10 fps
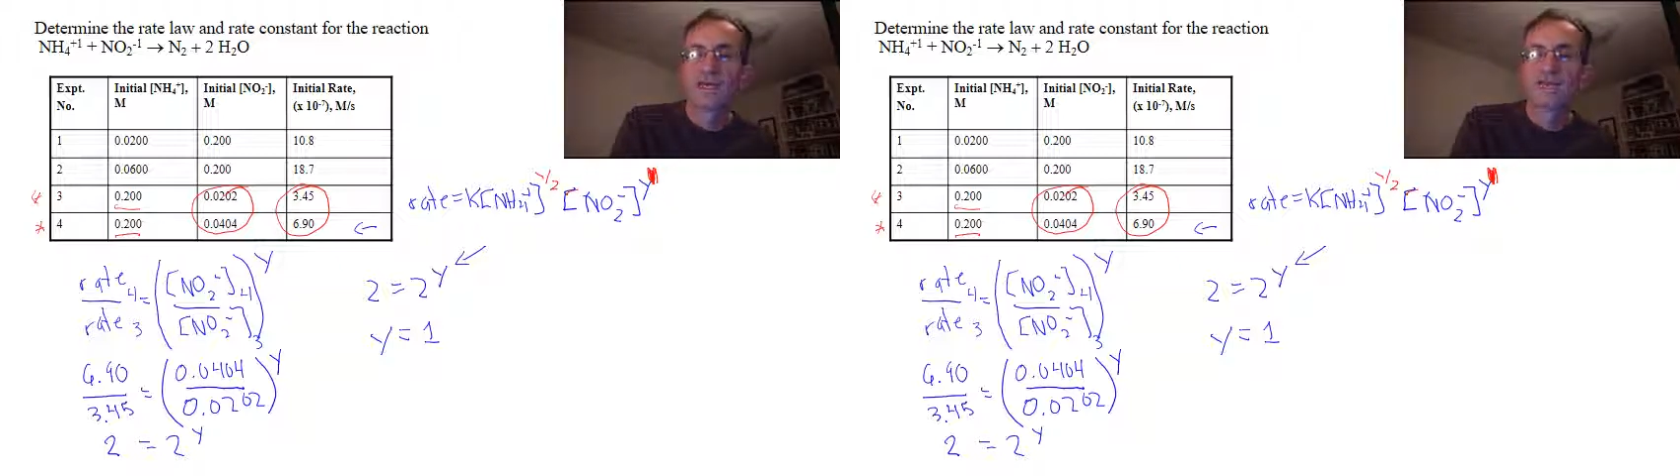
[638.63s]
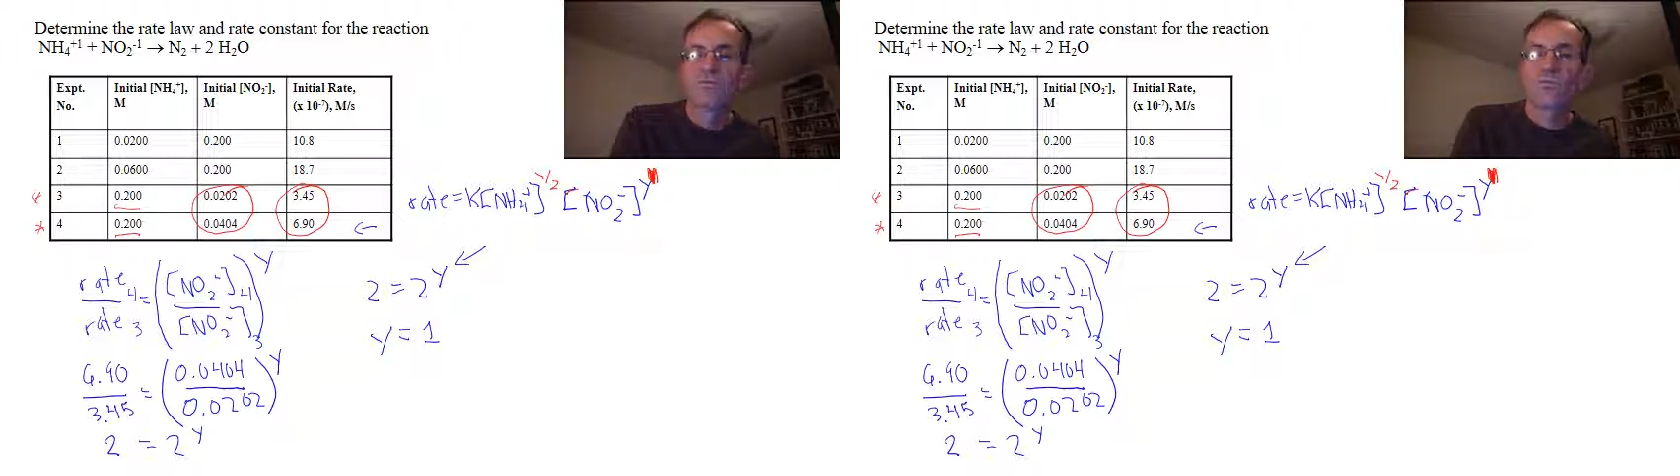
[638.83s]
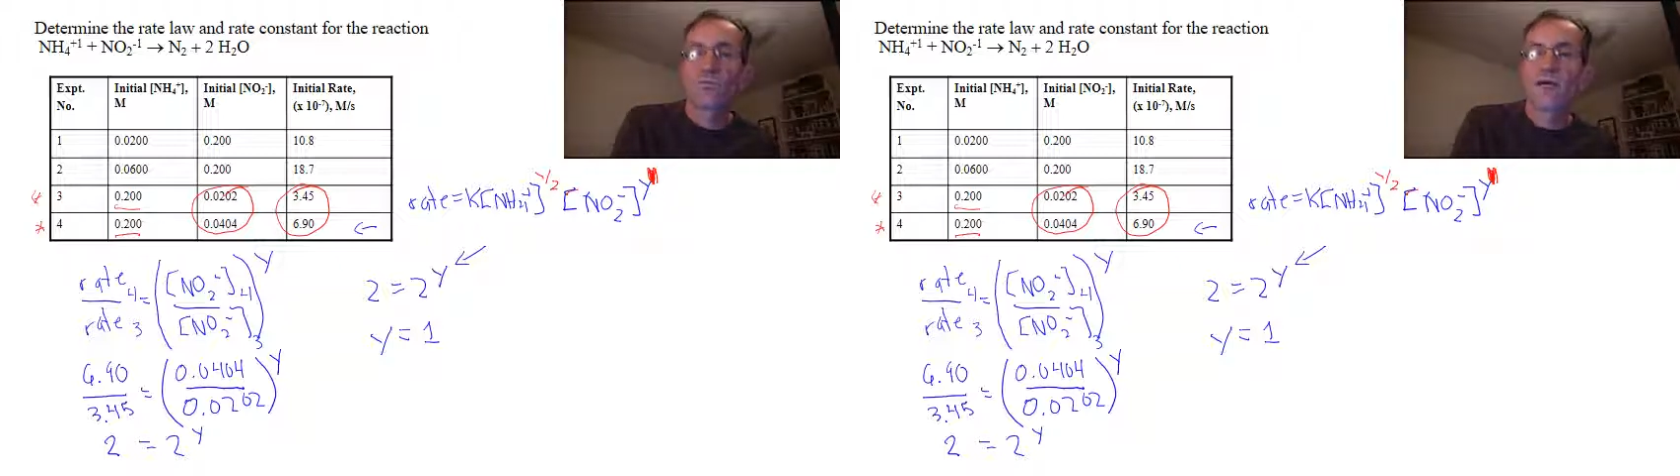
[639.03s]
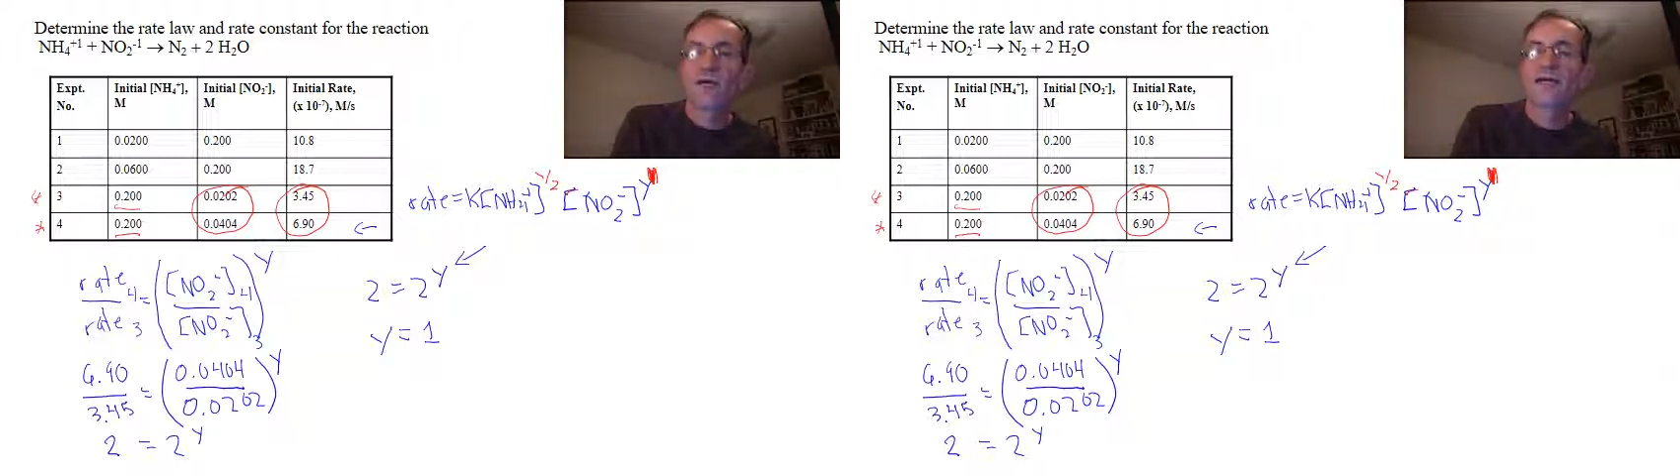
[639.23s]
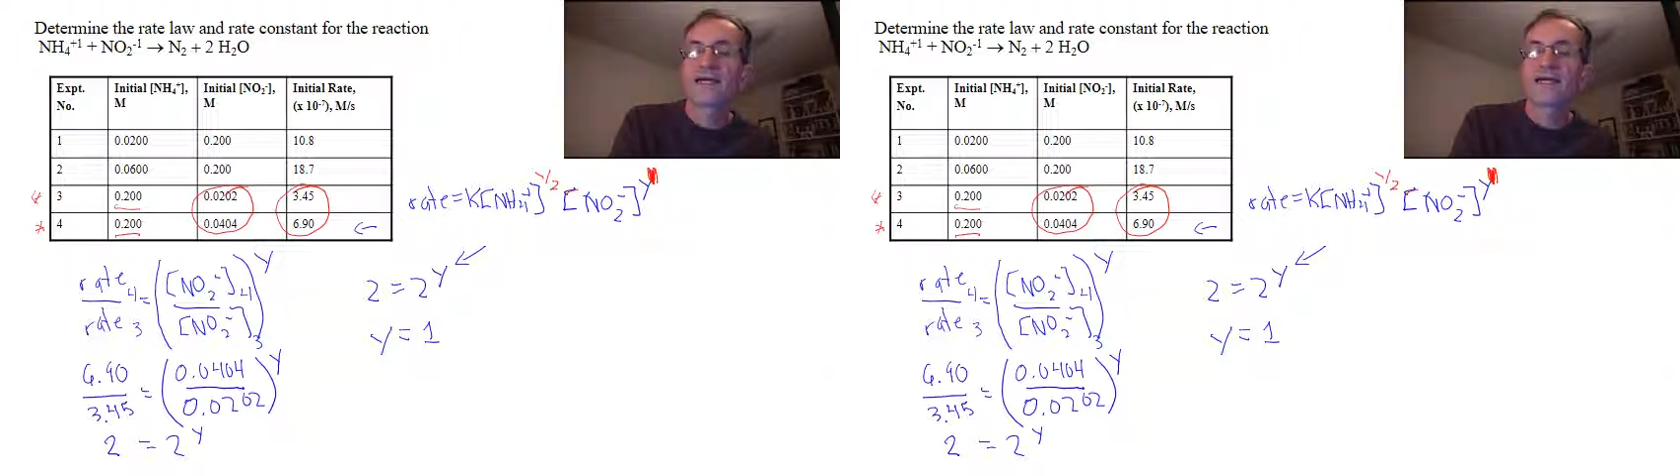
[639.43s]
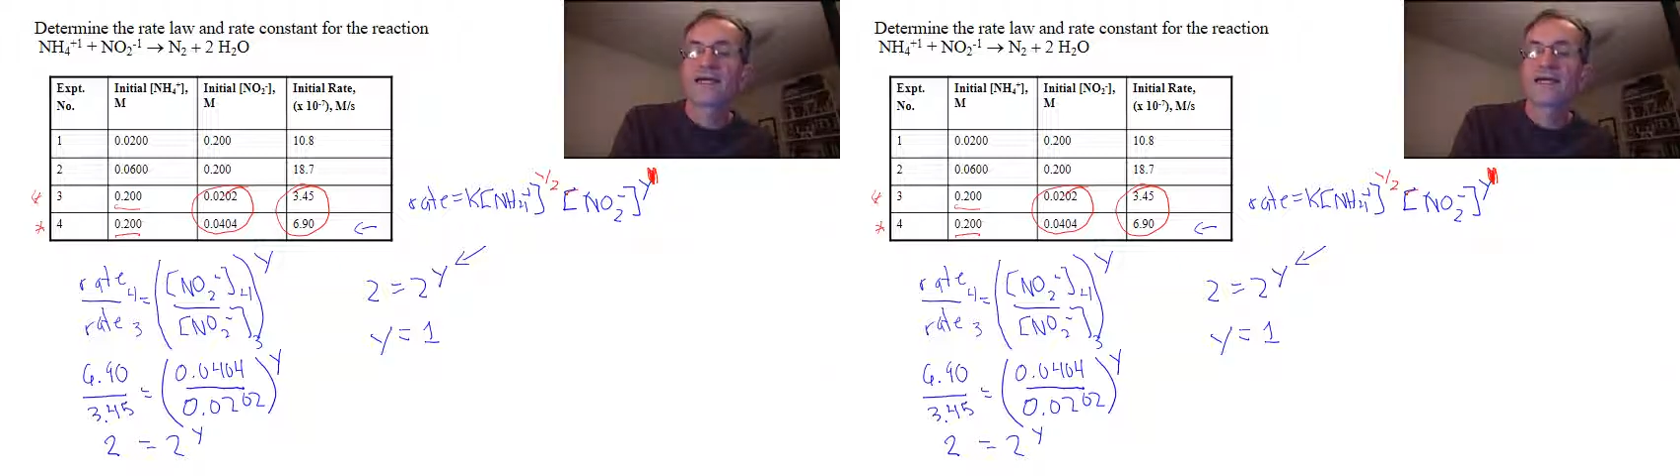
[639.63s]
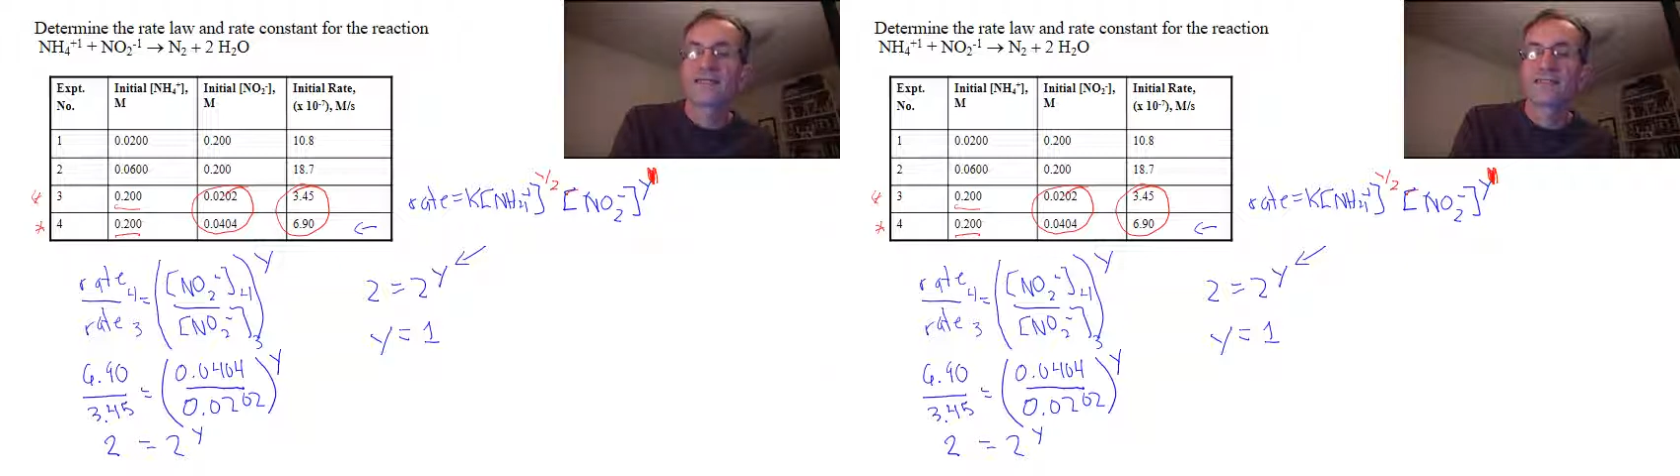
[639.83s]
And then y